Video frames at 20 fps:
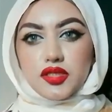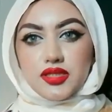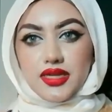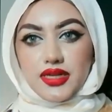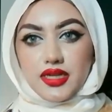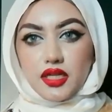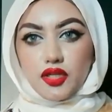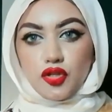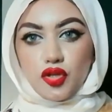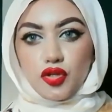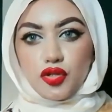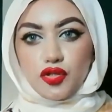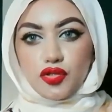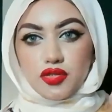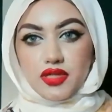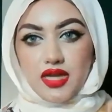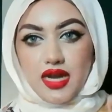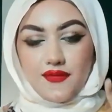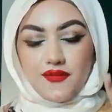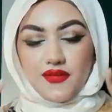Like, you know, you don't
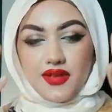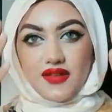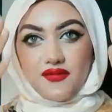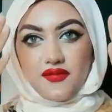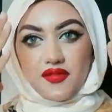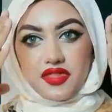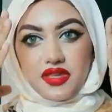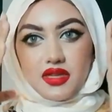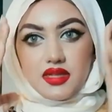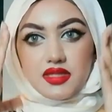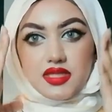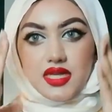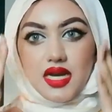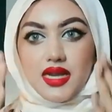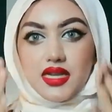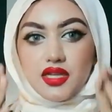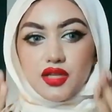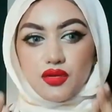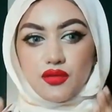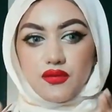have everything
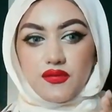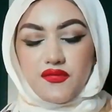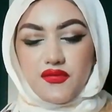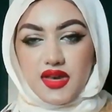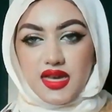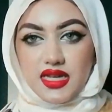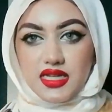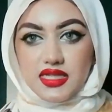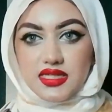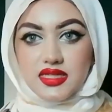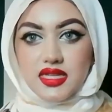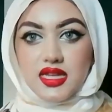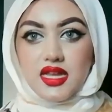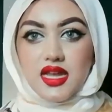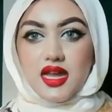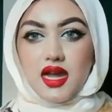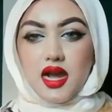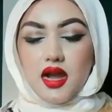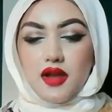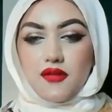tight on your face,
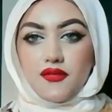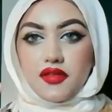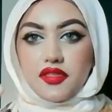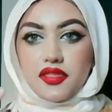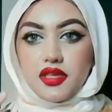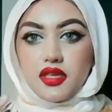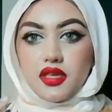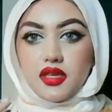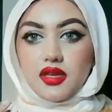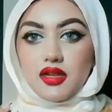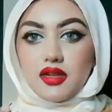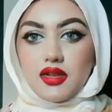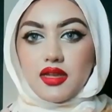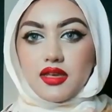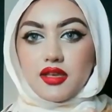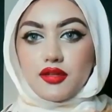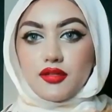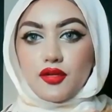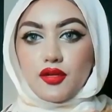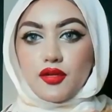everything,
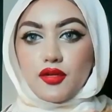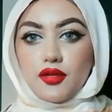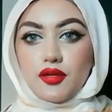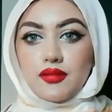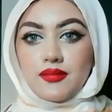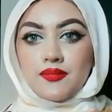like, you know,